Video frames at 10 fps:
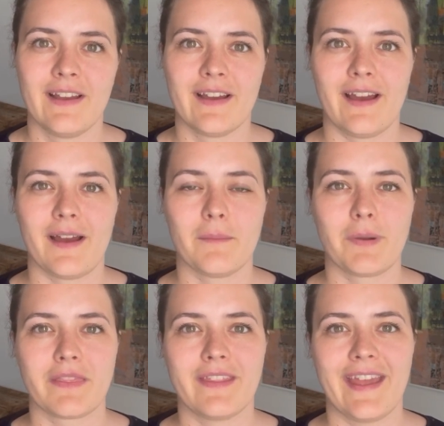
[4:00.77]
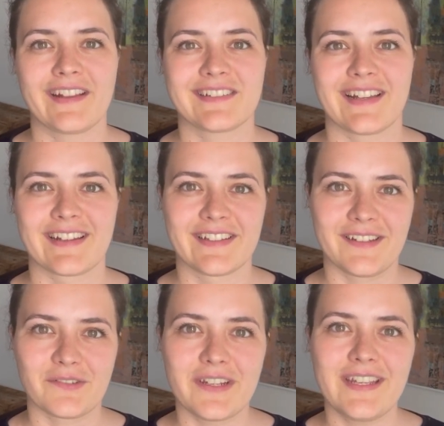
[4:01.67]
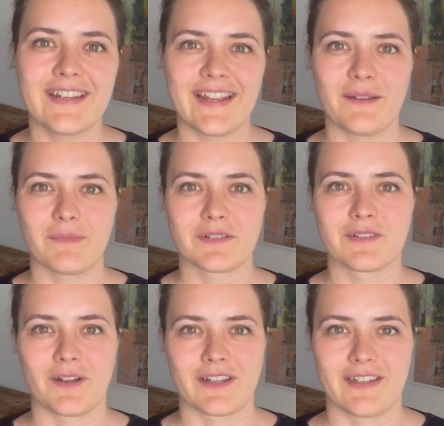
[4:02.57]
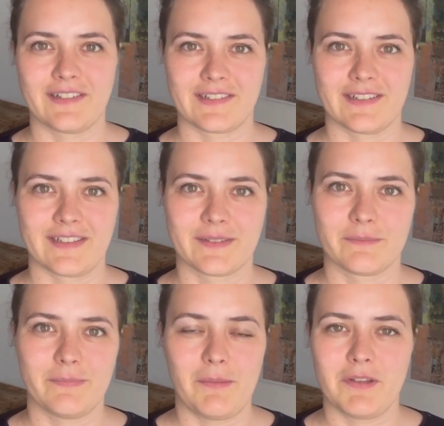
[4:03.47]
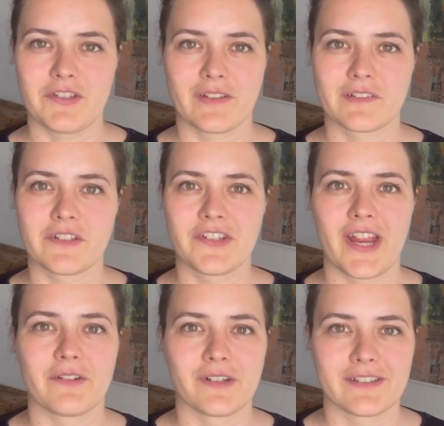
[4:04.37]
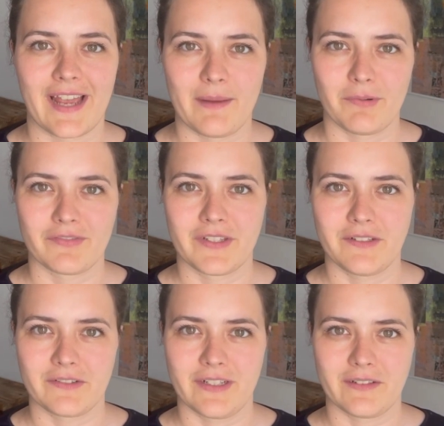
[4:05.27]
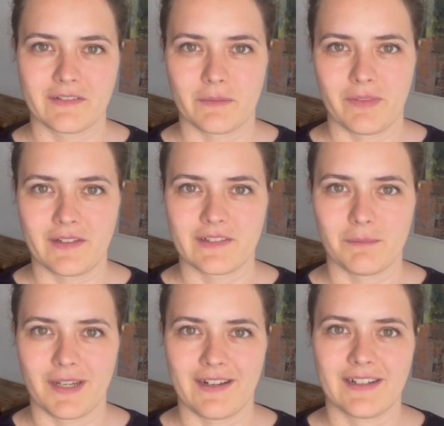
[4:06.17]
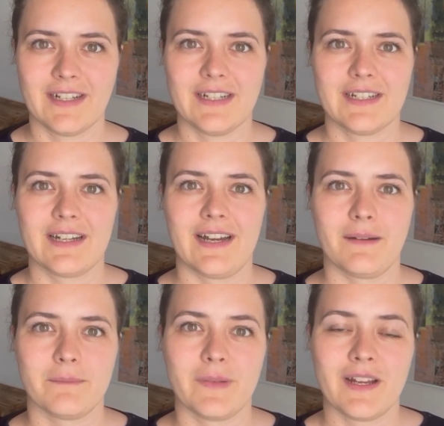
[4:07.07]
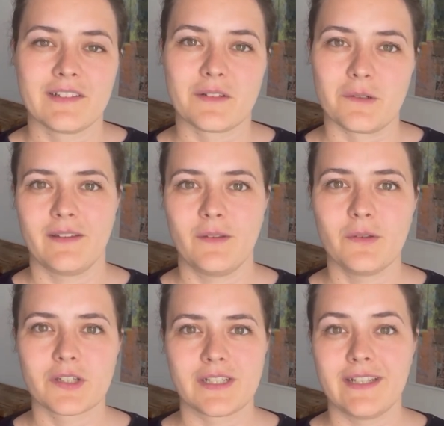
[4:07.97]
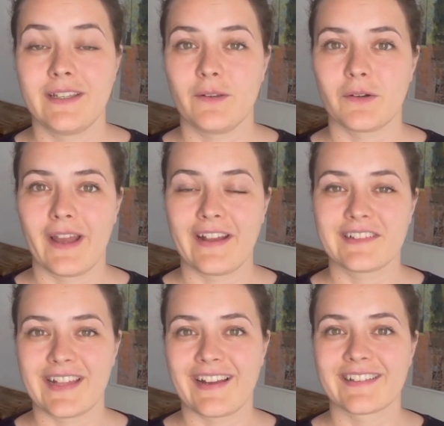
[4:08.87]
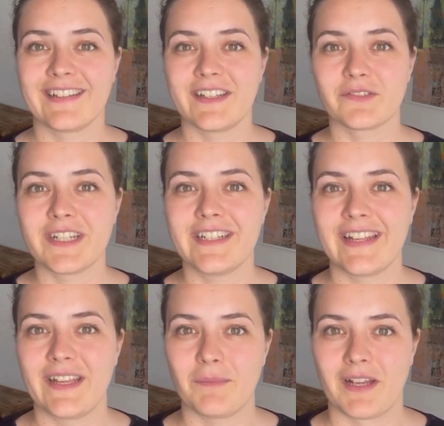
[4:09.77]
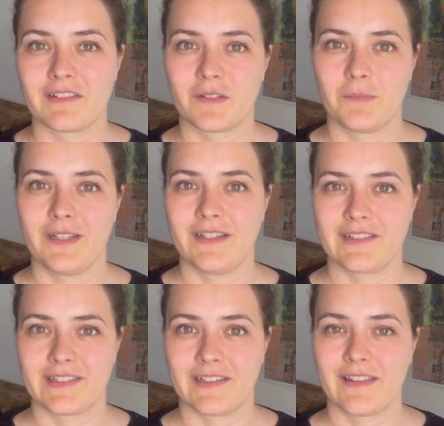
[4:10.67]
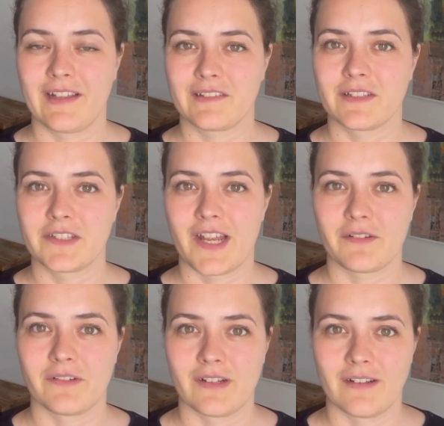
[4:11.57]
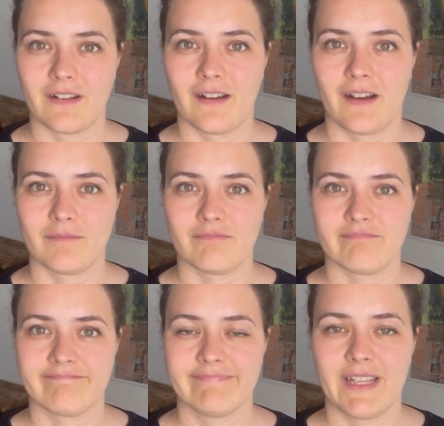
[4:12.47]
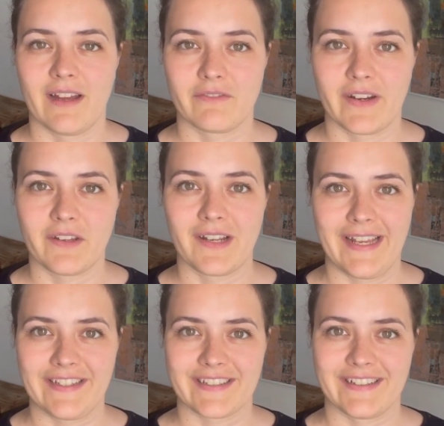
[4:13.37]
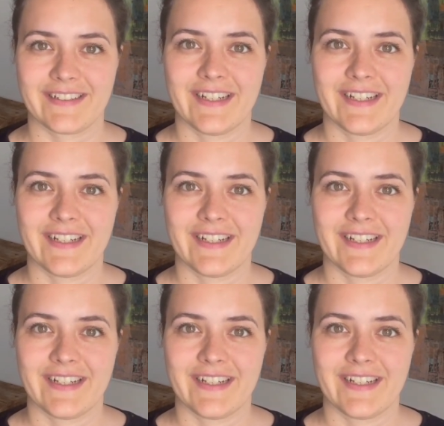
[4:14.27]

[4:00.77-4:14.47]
but the exact degree name is not listed. Maybe just a general type of degree or something similar. So usually your exact degree name has to be listed. That's the general regulation.